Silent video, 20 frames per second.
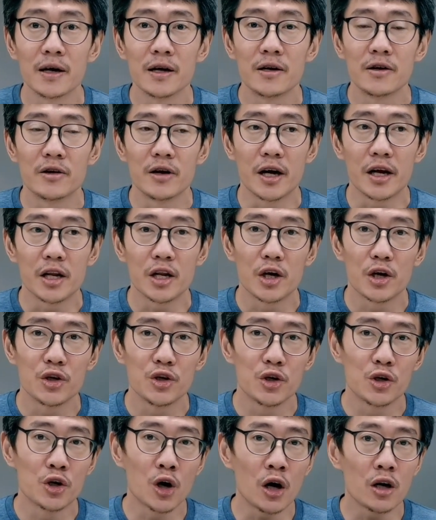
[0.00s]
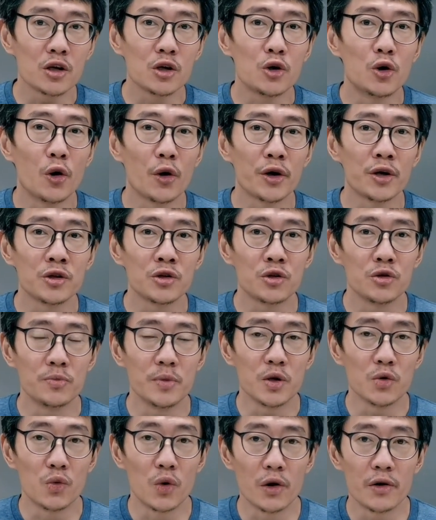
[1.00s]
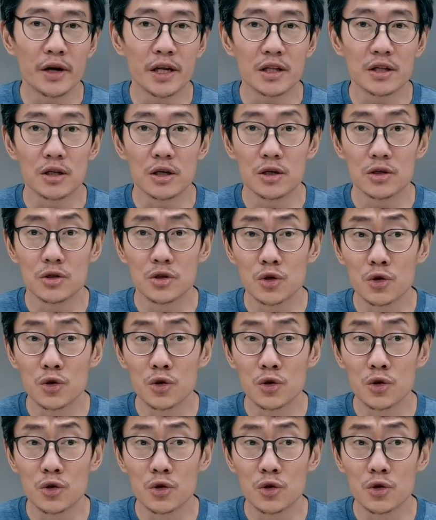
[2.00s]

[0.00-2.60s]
right, you're not going to be worried too